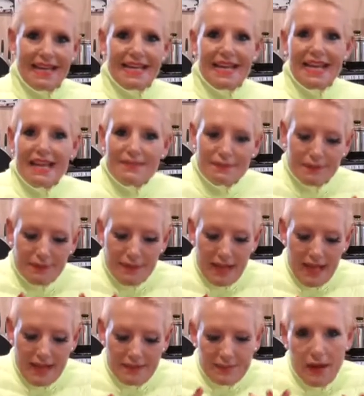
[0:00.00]
And
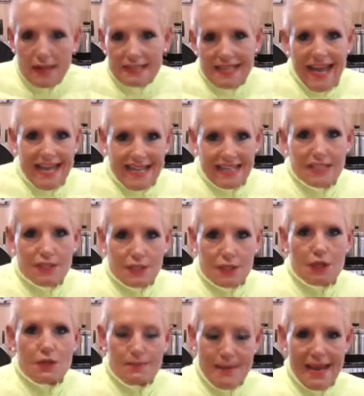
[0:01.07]
if I take in
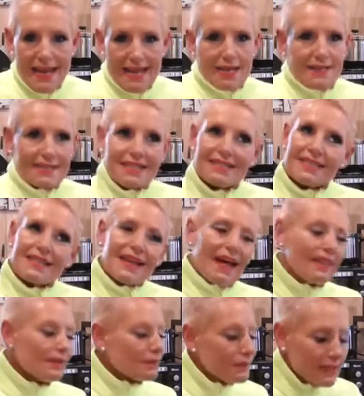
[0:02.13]
too many, because there's
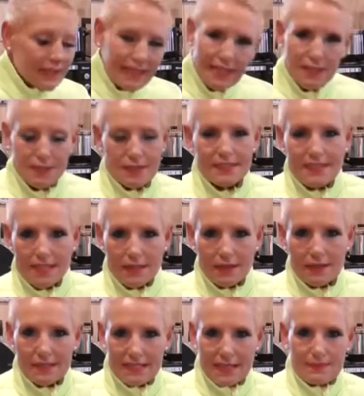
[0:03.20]
another really interesting
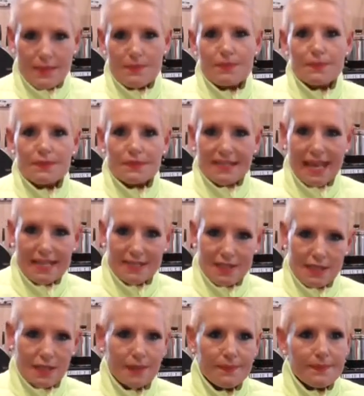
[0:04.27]
concept. People will say
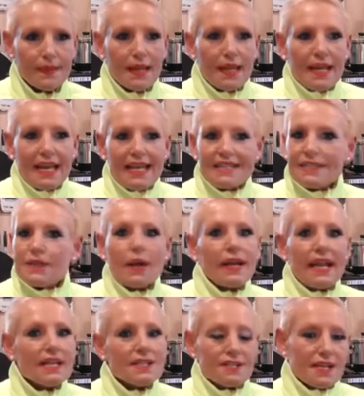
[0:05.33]
to you, it's
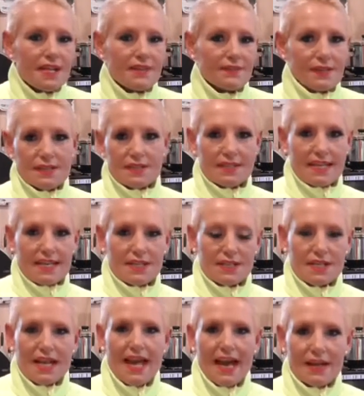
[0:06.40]
not energy in versus
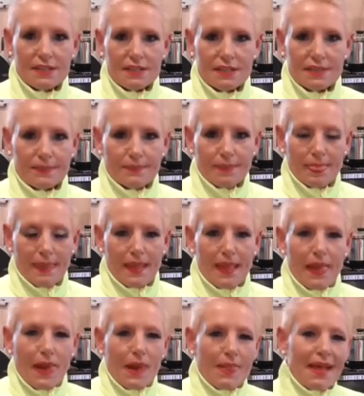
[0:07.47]
energy out.
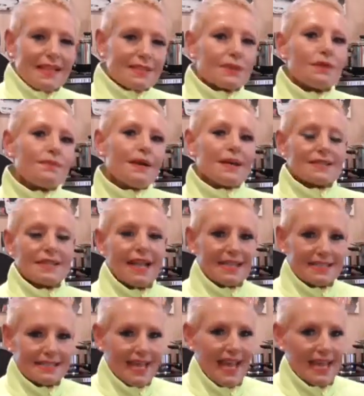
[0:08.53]
That's almost
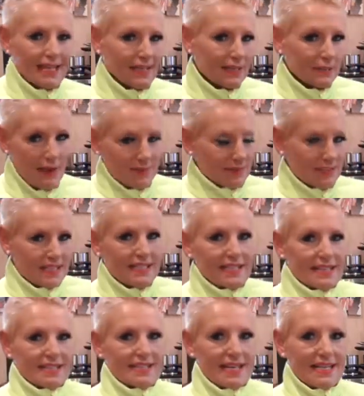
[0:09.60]
like saying gravity
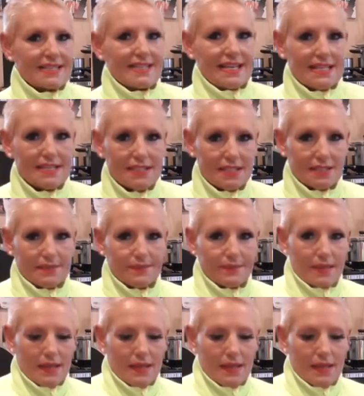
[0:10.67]
doesn't exist.